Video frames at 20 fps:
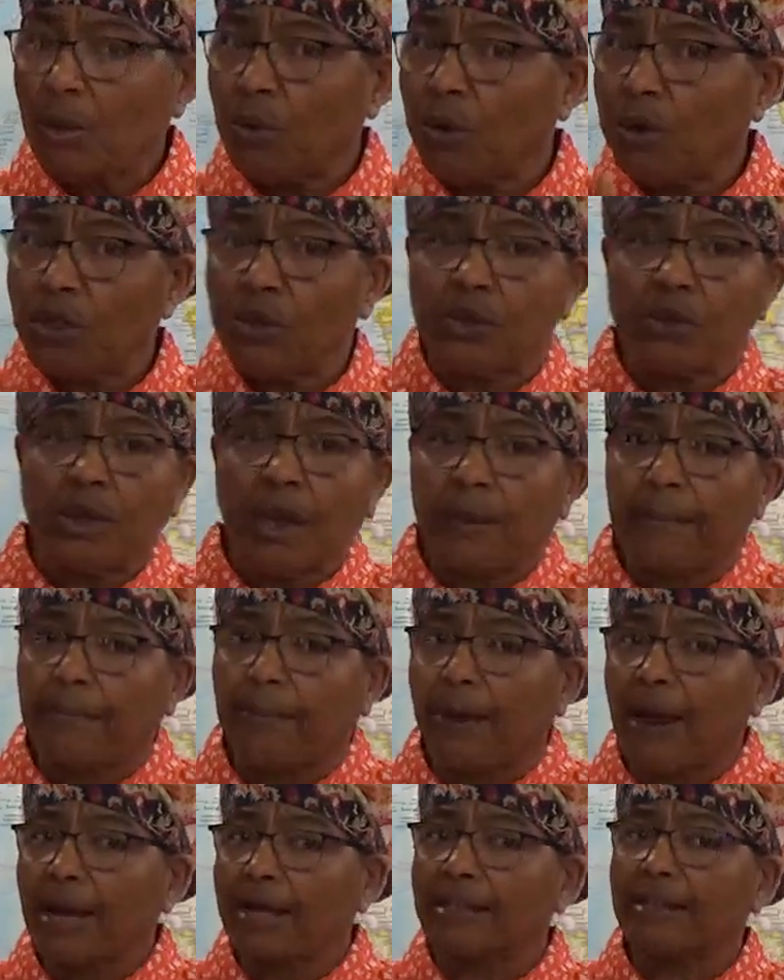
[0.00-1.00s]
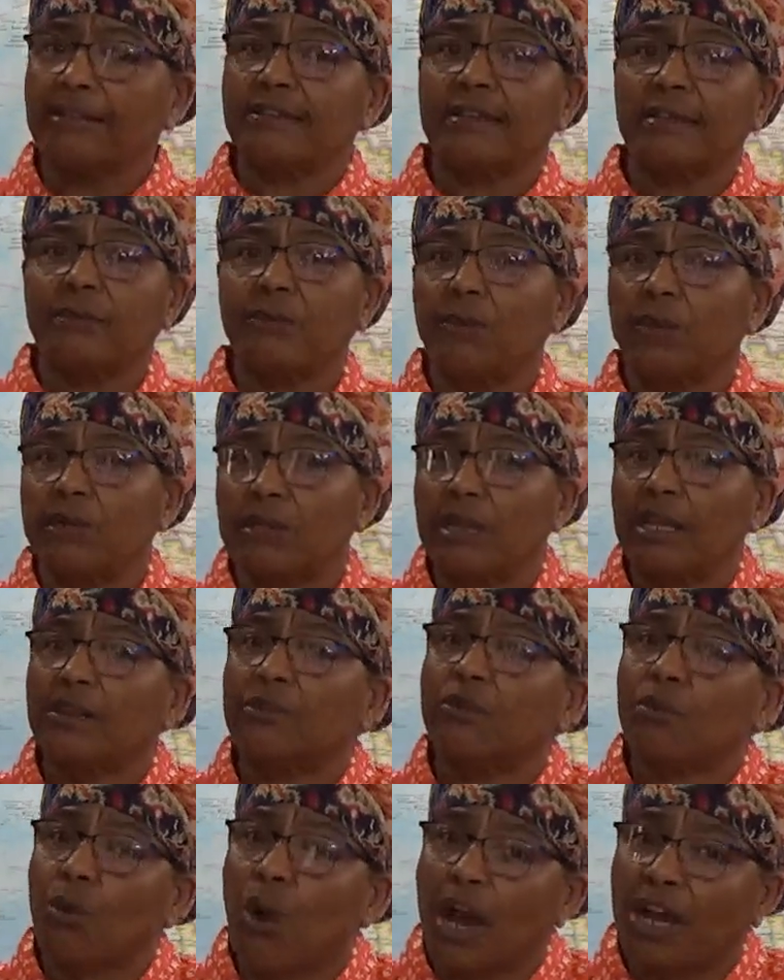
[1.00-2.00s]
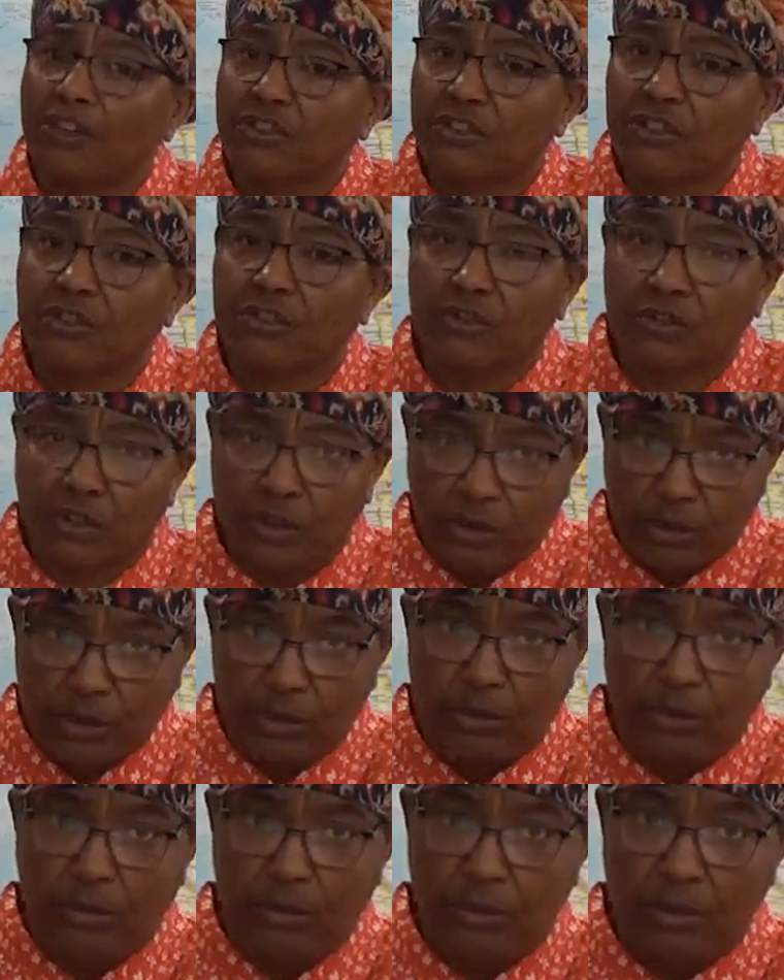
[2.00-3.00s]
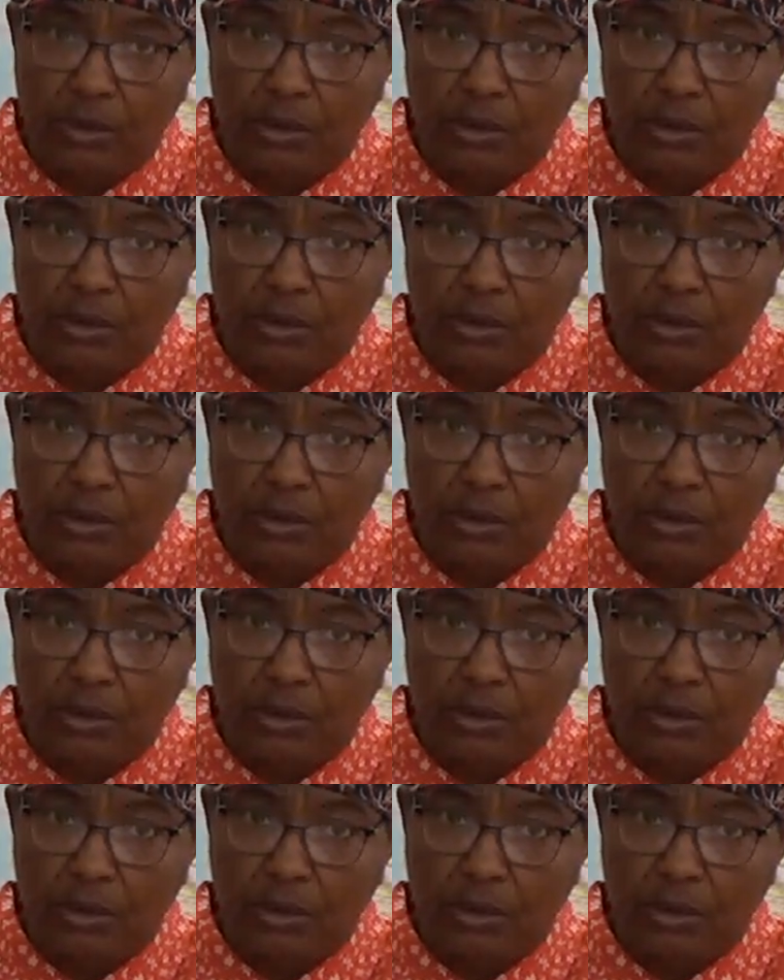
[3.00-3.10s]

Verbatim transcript: when you're not practicing what is righteous to do.